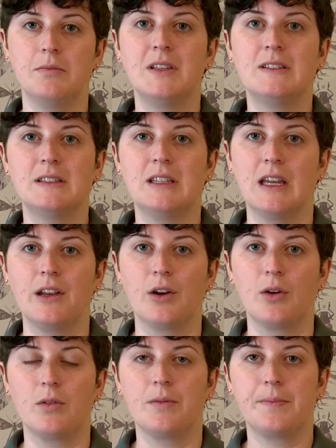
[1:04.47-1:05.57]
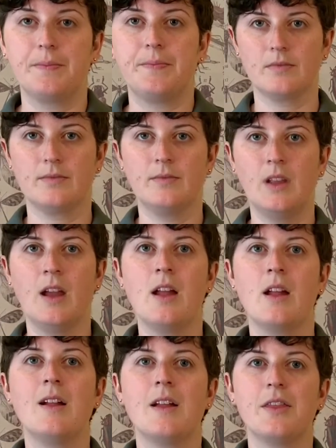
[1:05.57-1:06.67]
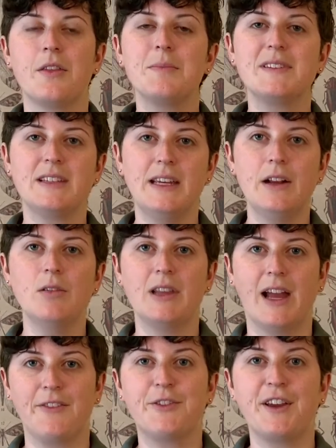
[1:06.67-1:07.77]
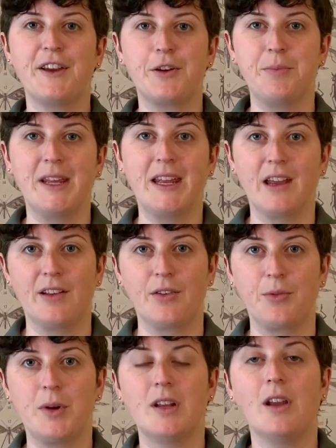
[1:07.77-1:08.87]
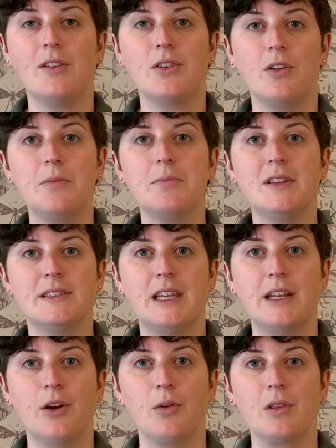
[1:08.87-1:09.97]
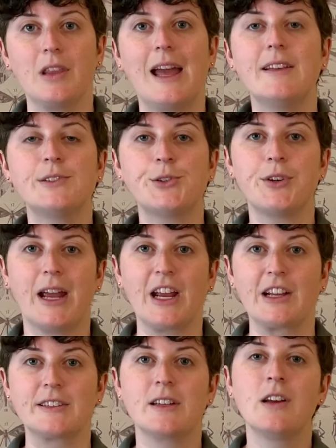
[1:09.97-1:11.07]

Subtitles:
mosquito. The mosquito life cycle begins when an adult mosquito lays her eggs